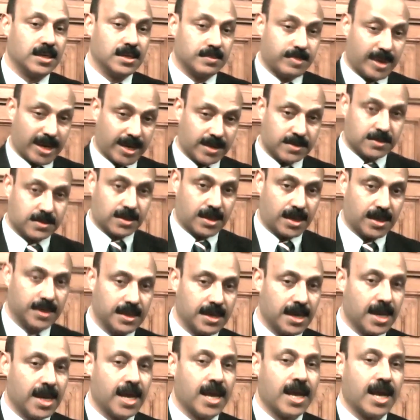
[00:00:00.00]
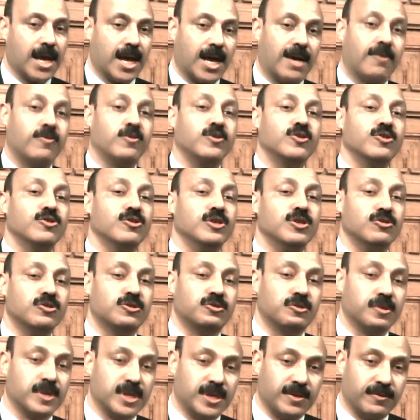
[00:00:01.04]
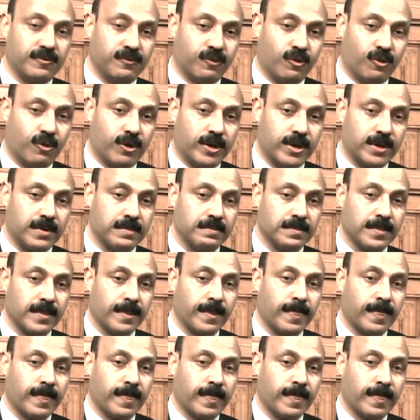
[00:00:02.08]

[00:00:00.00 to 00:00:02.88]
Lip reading: Pakistan, I was on News 24,